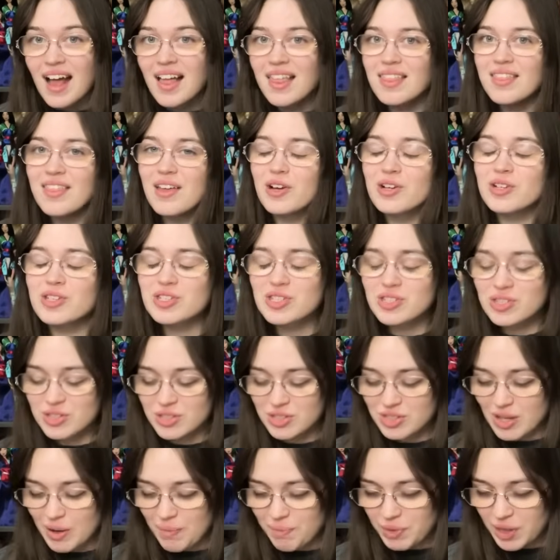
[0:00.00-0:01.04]
there's
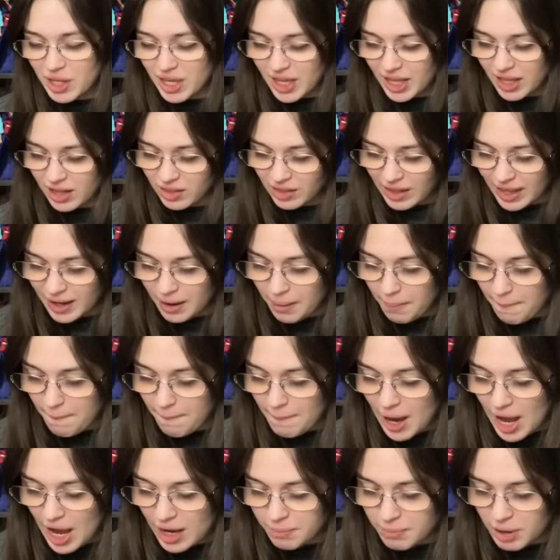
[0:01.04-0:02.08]
something like
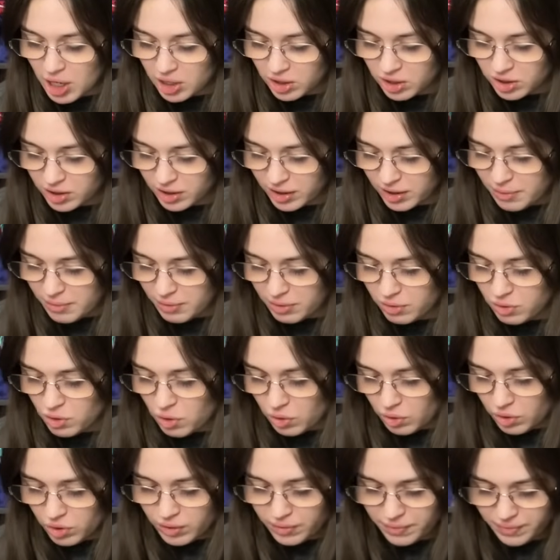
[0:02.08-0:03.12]
mind-bogglingly
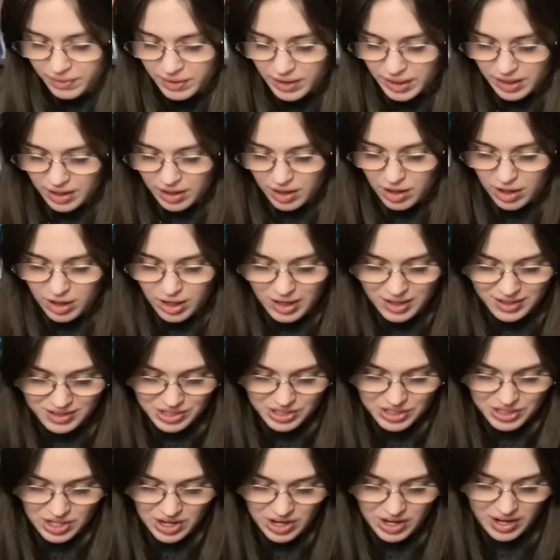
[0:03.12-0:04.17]
cool in here,
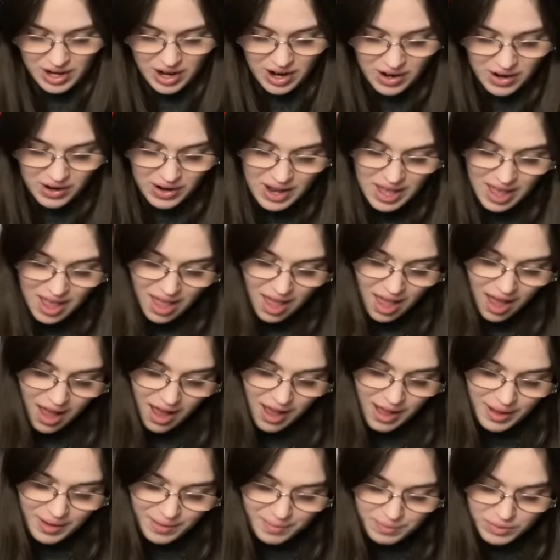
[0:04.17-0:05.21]
just so you know.
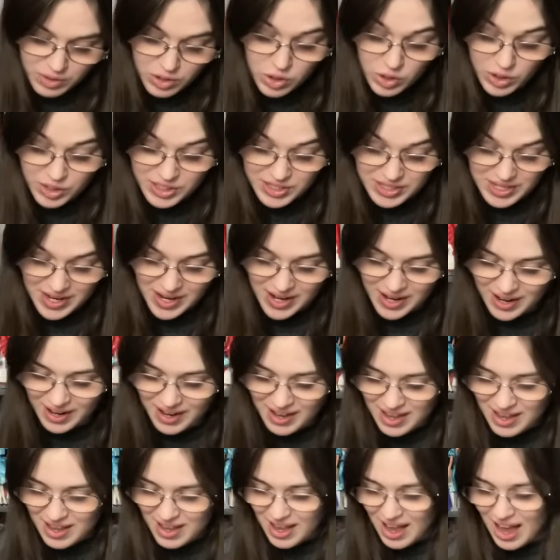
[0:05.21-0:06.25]
Um, you'll see.
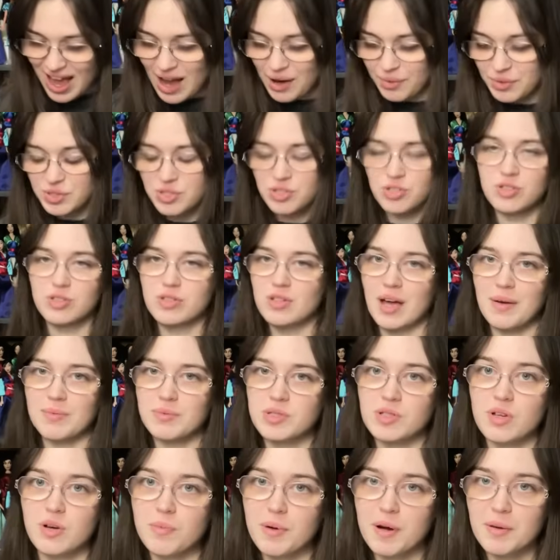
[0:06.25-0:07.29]
I was I'm
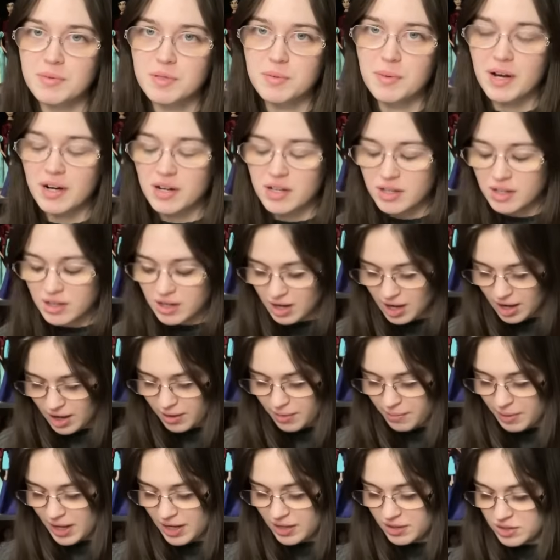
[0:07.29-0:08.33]
so pumped about it. Um,
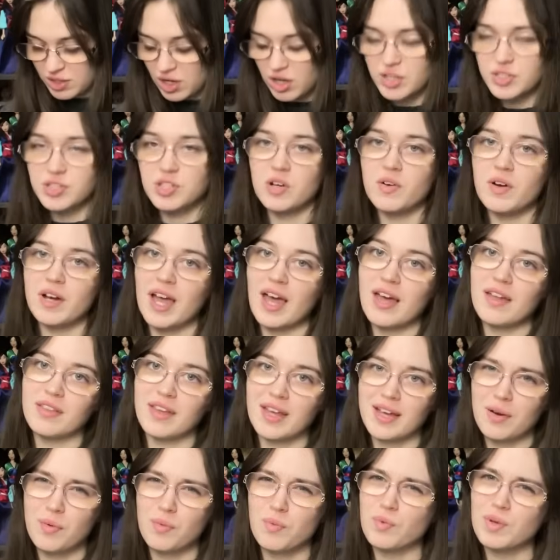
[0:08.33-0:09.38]
and also again,
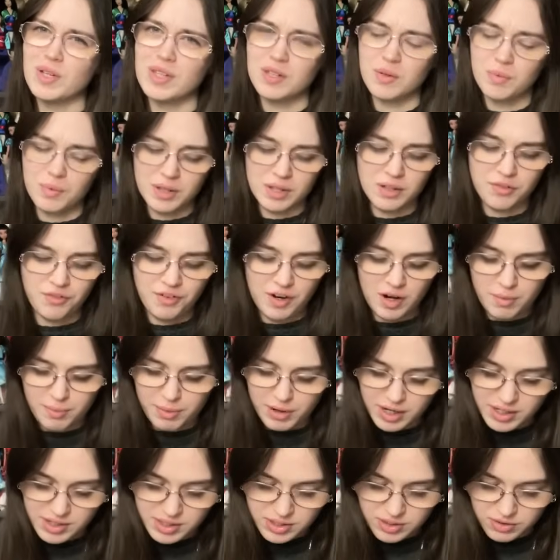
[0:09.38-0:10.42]
like a really, really fair
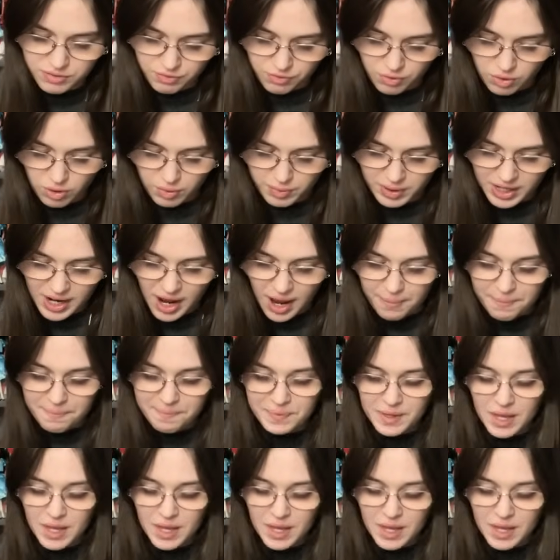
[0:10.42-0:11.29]
price for what I got.